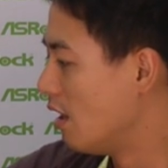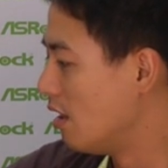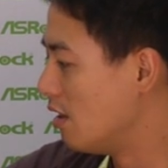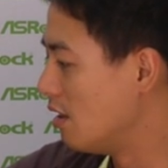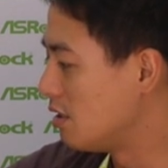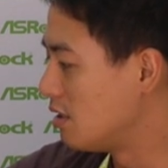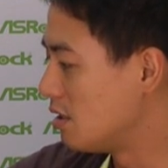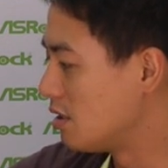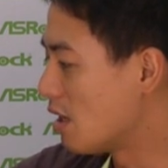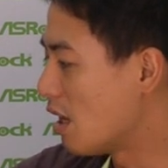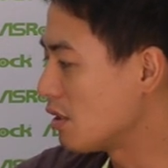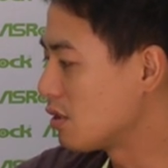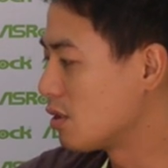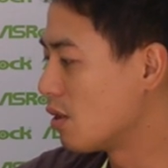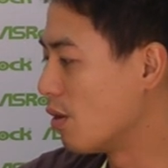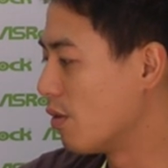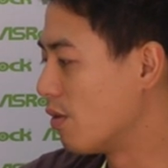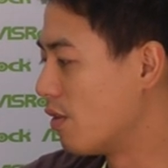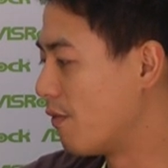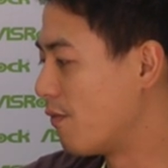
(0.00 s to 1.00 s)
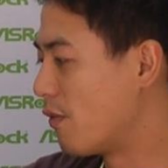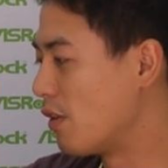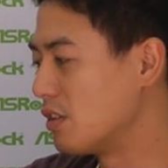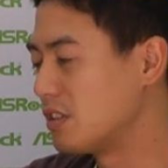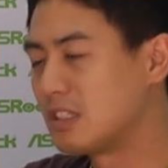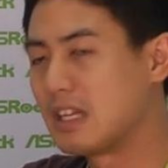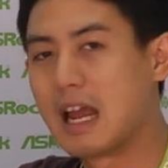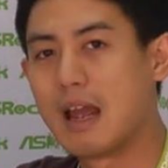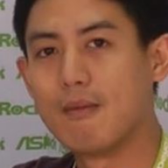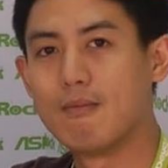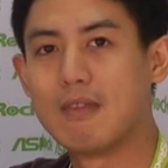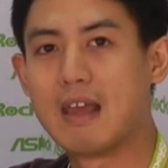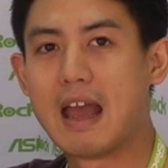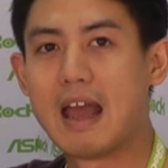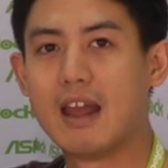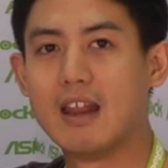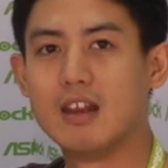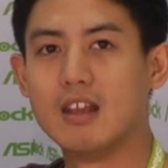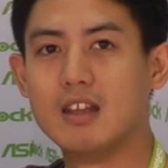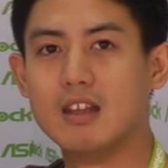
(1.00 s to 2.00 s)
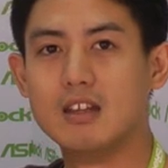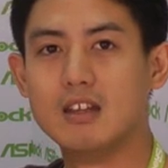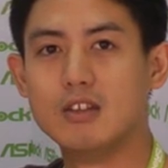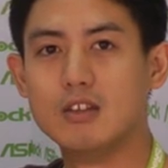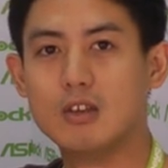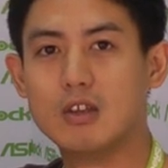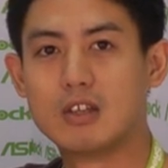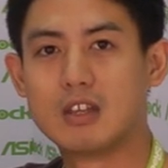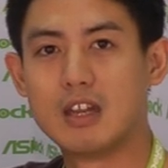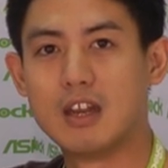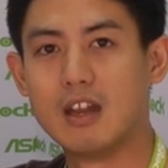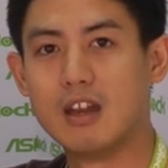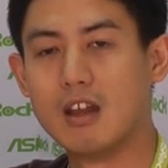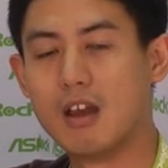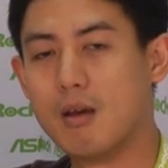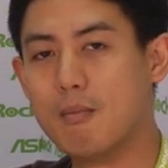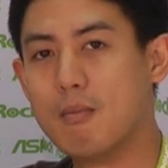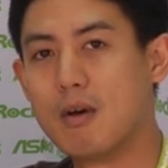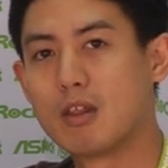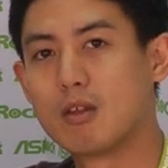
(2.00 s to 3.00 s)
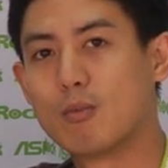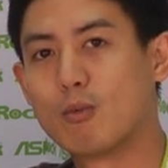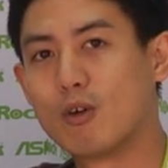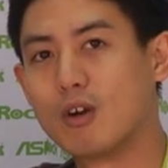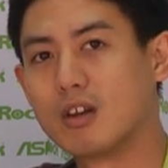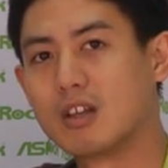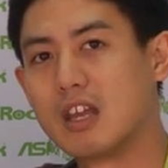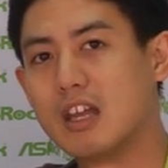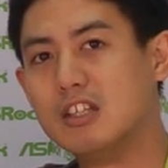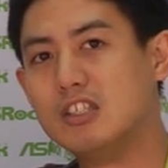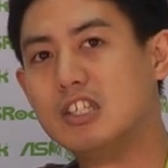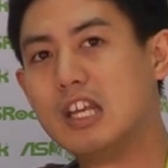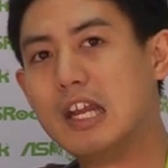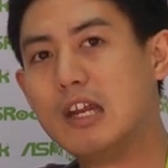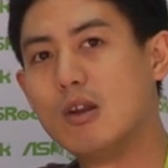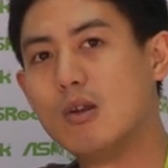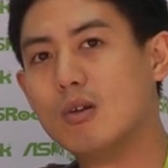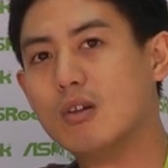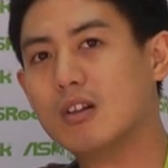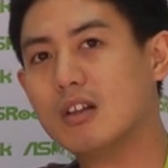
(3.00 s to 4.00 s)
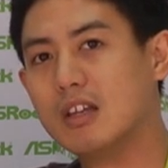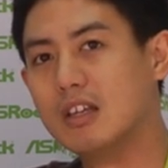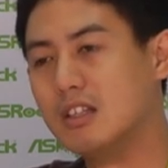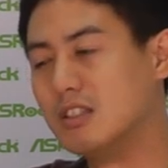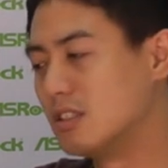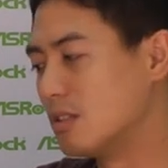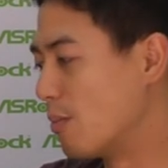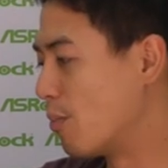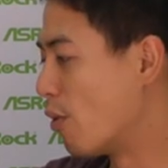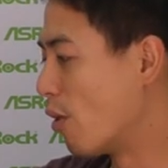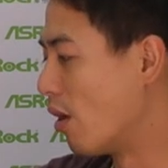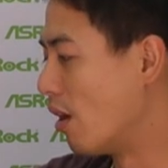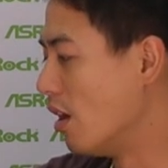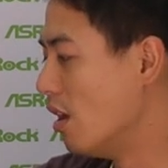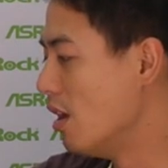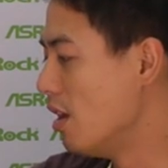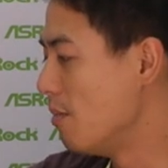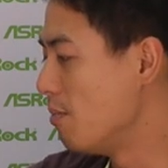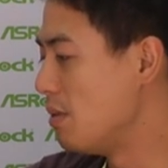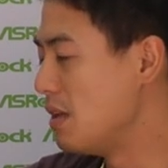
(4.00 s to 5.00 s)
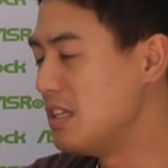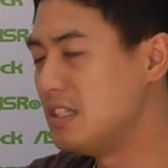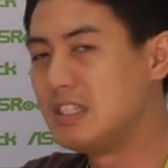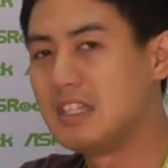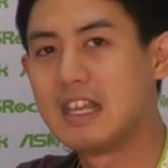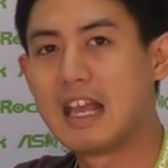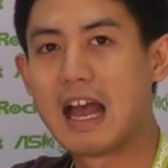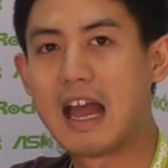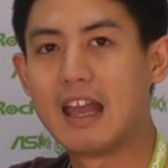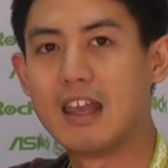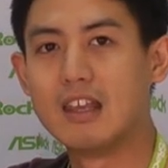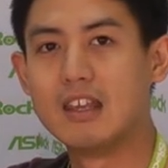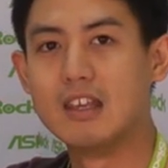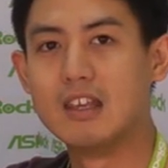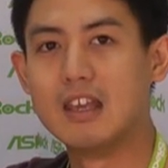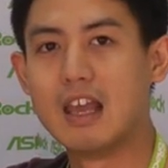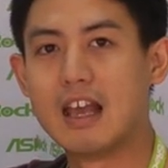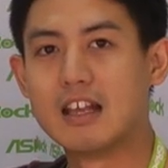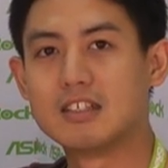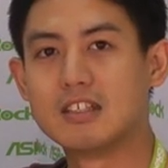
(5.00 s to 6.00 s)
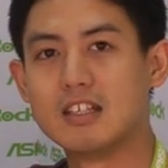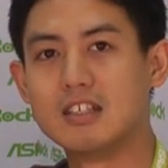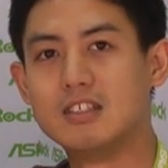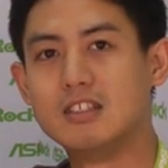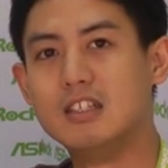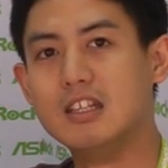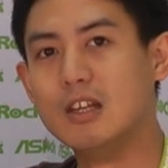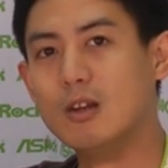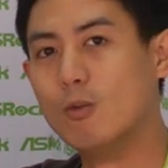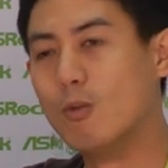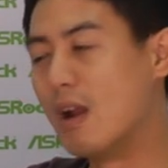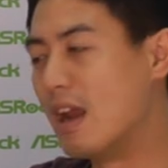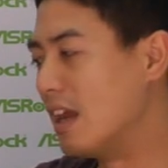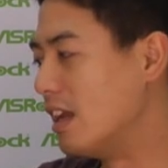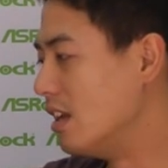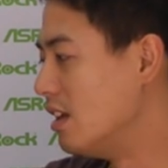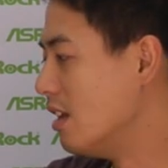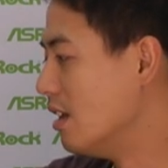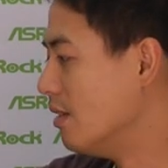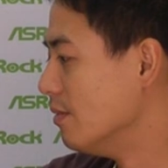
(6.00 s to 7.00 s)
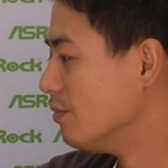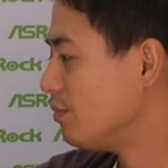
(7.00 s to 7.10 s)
This is also the first time that it, can, a motherboard can genuinely support PCIe SSD RAID